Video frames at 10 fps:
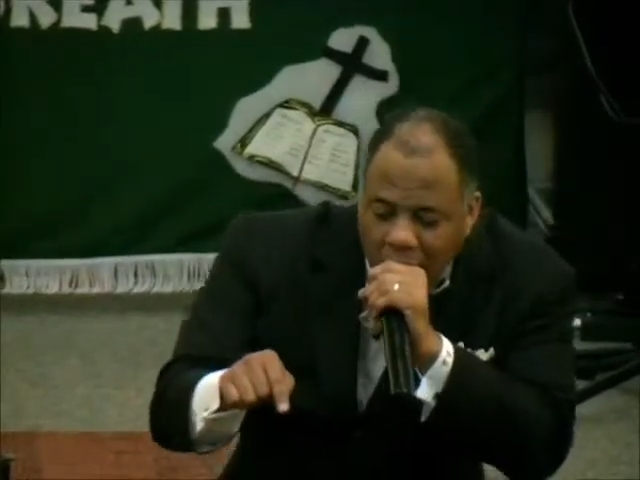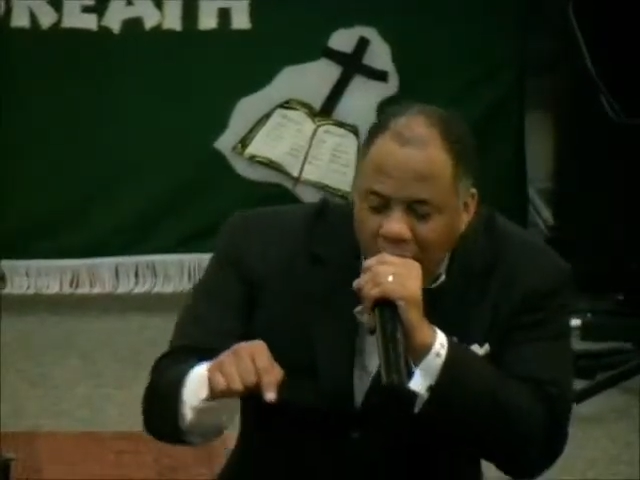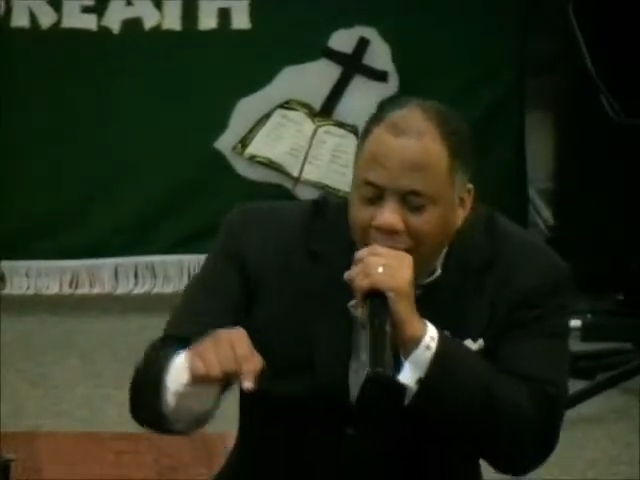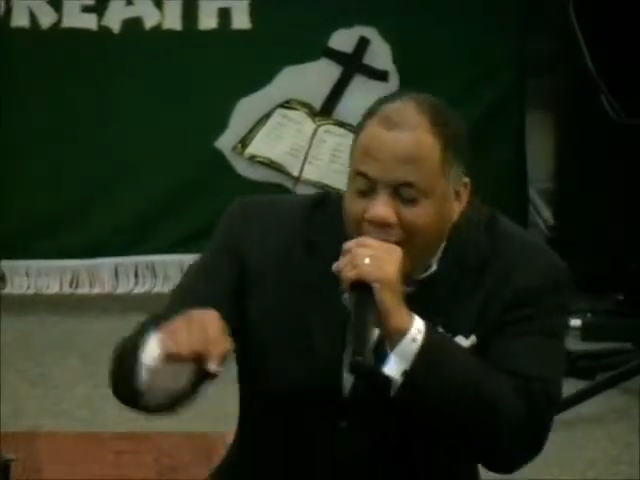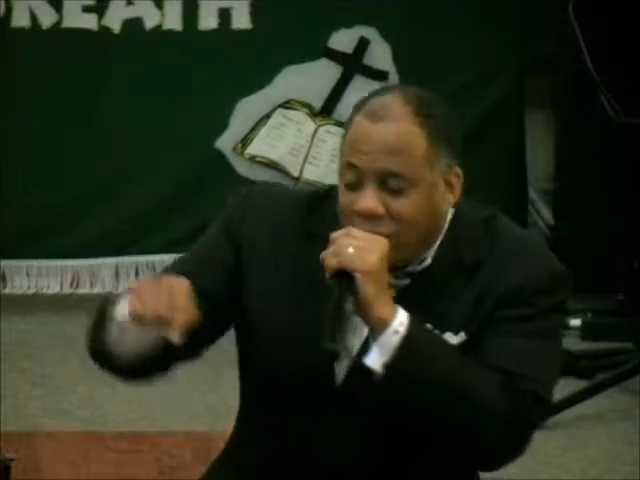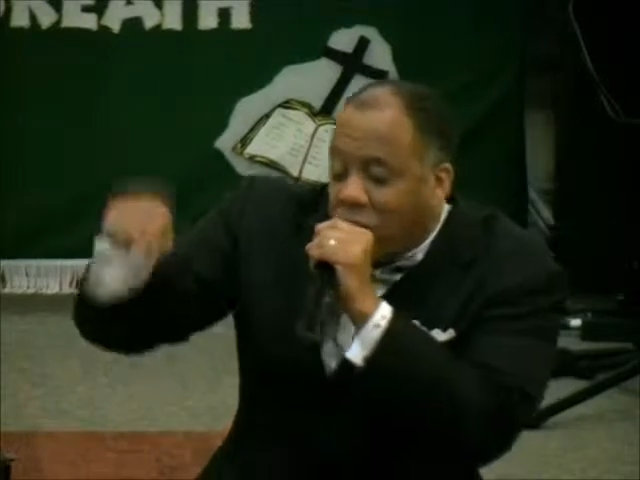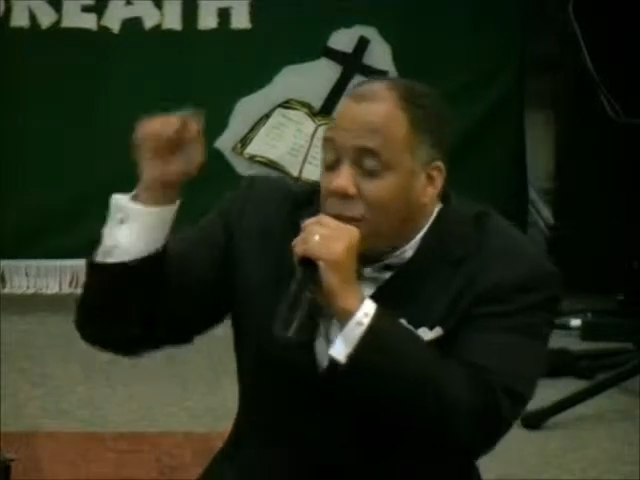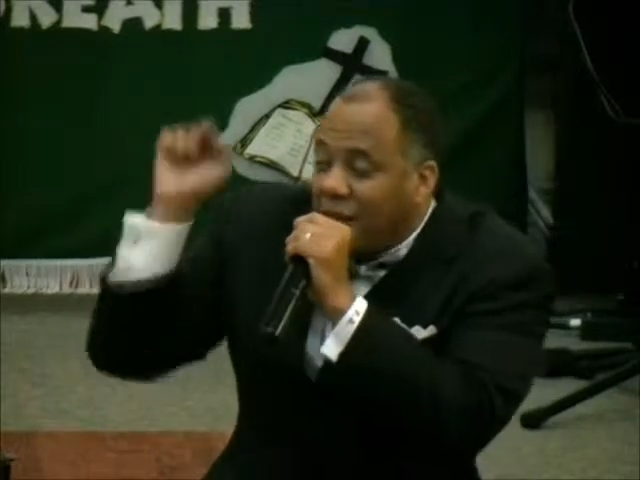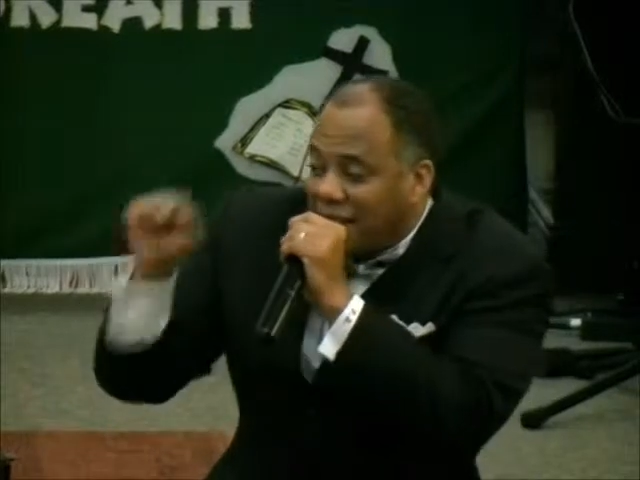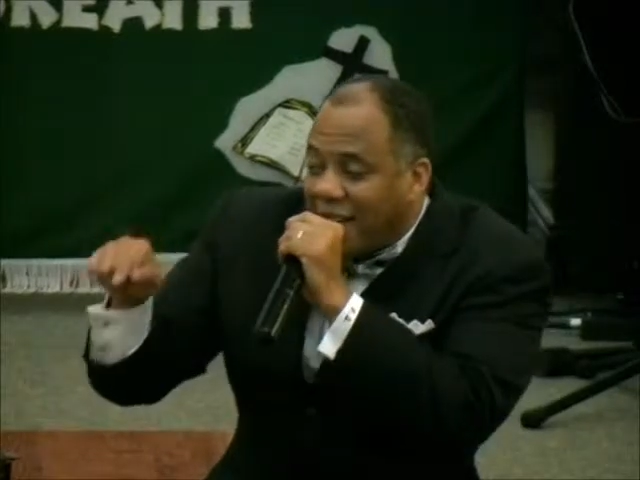and too
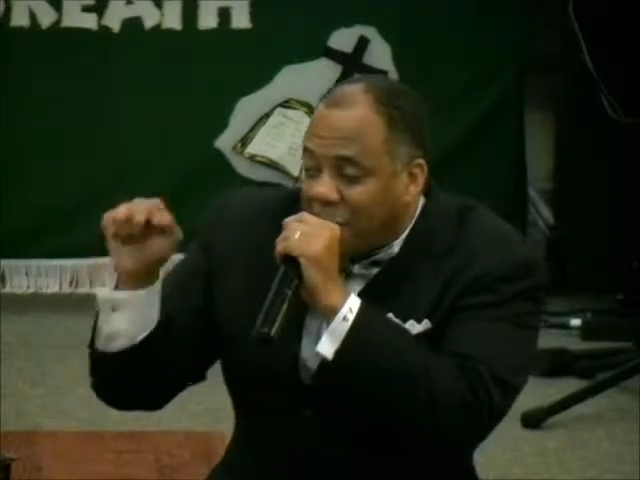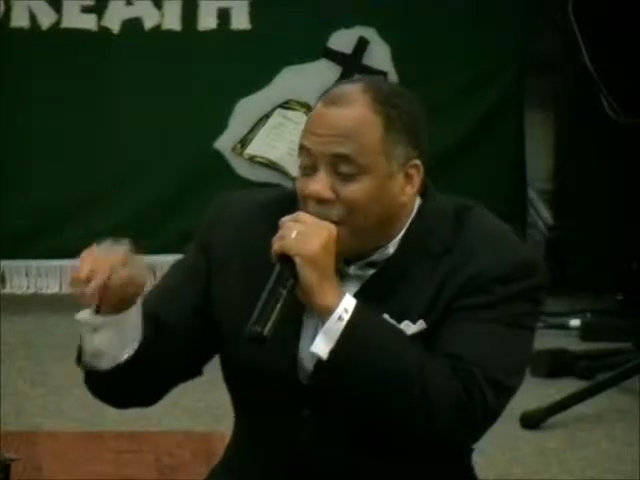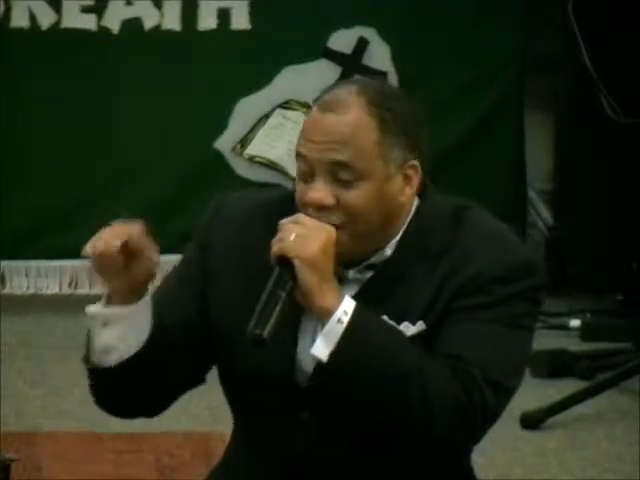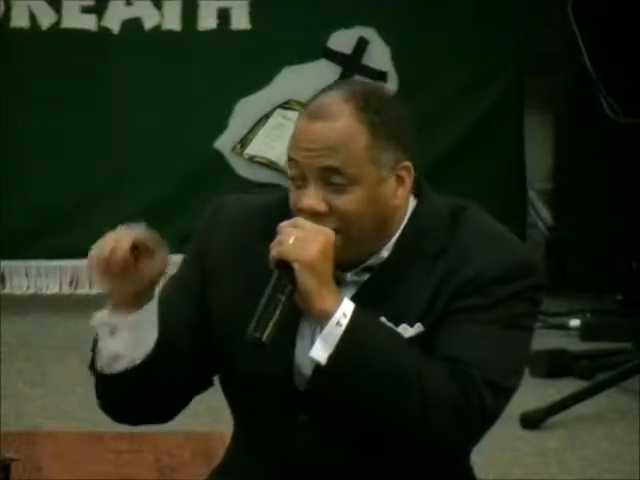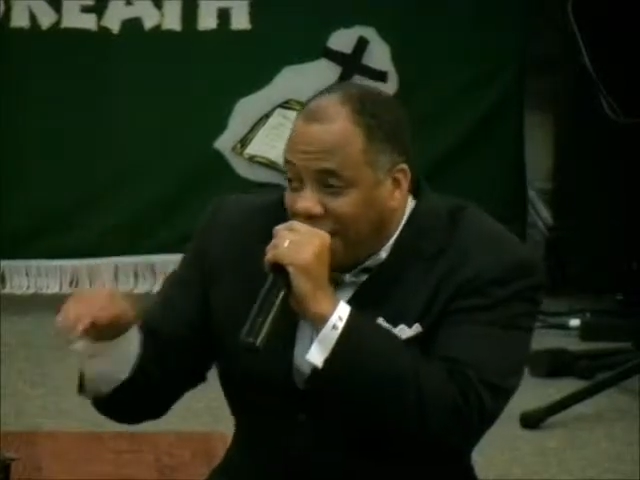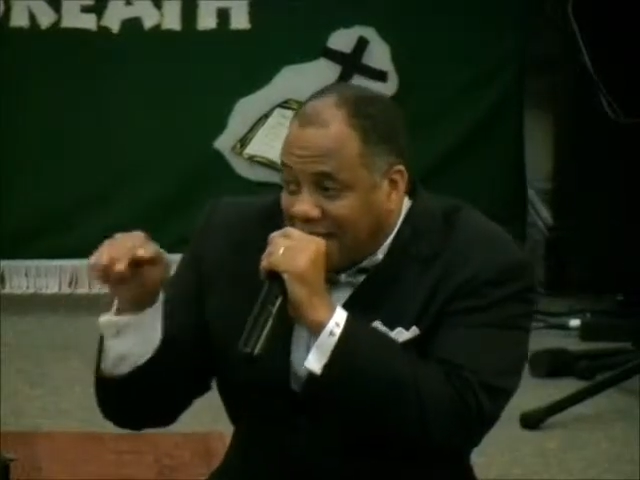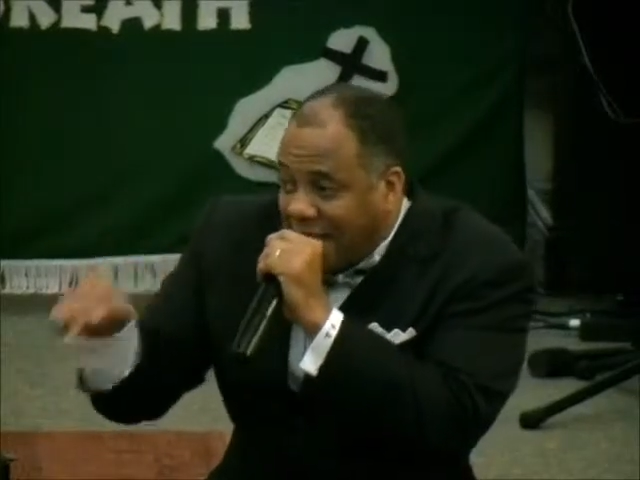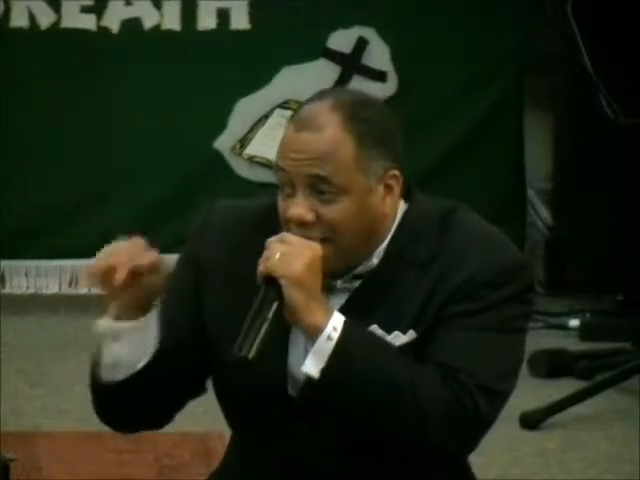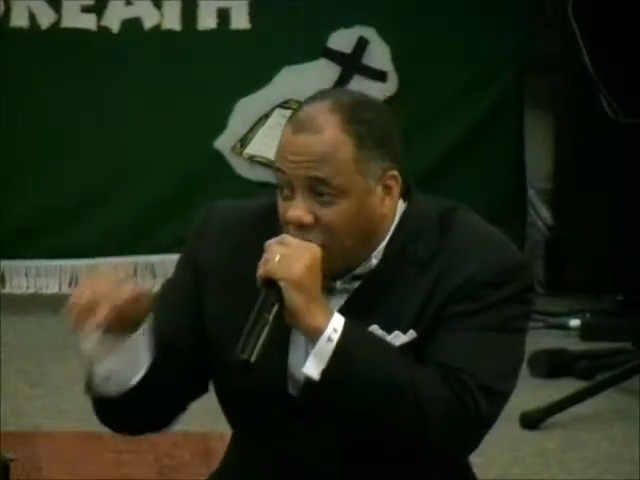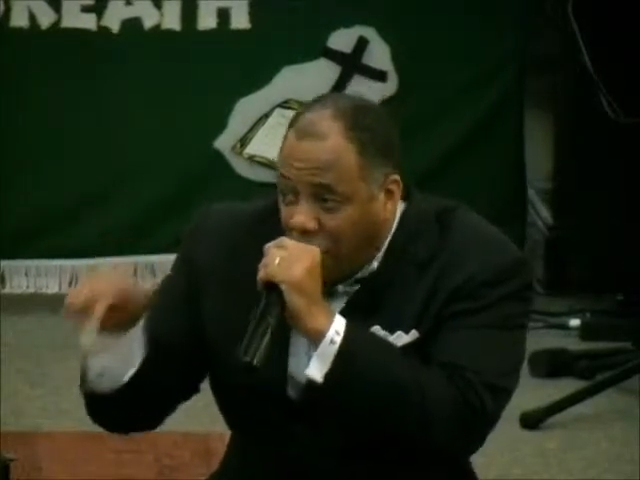much has been invested
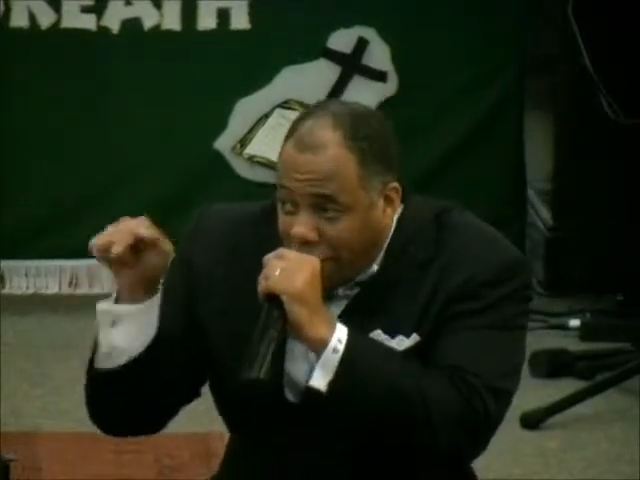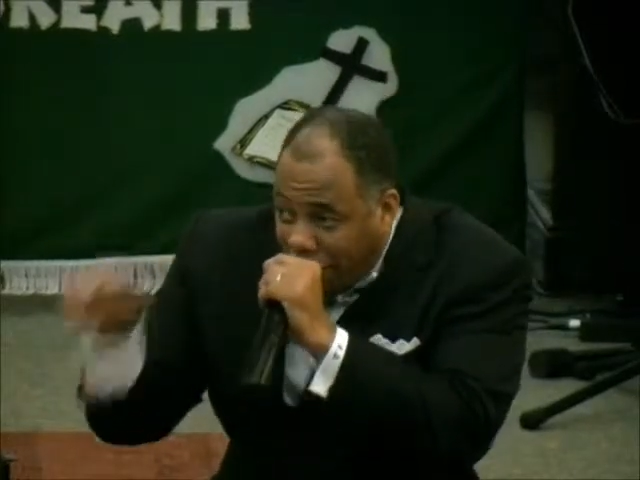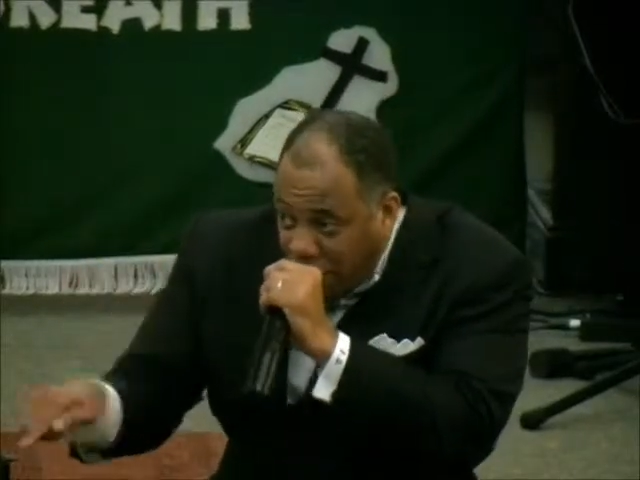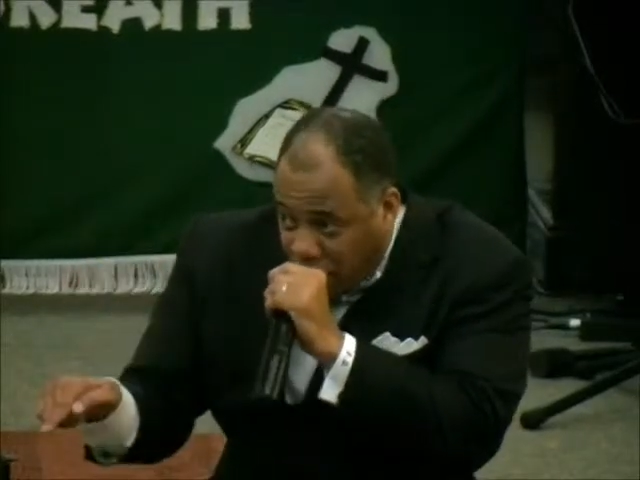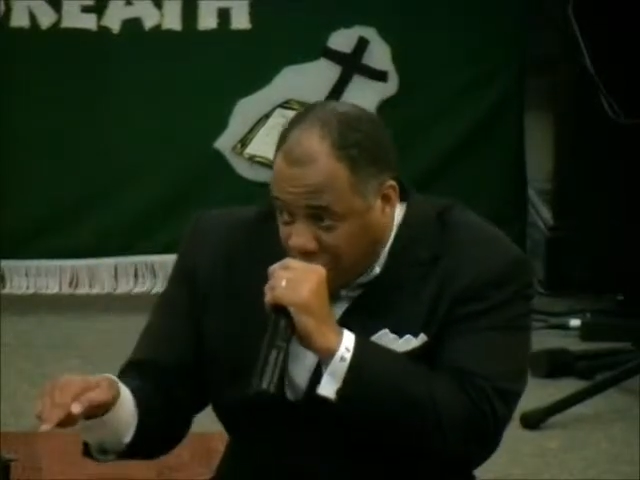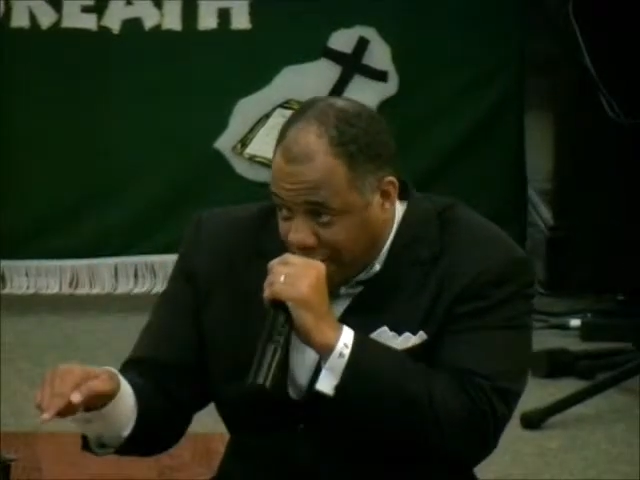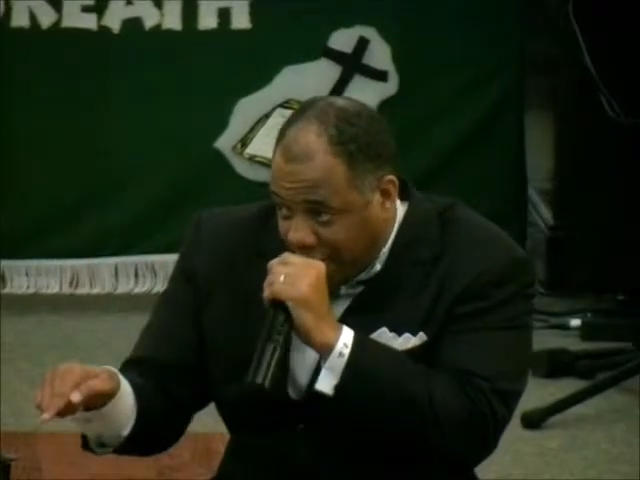in your future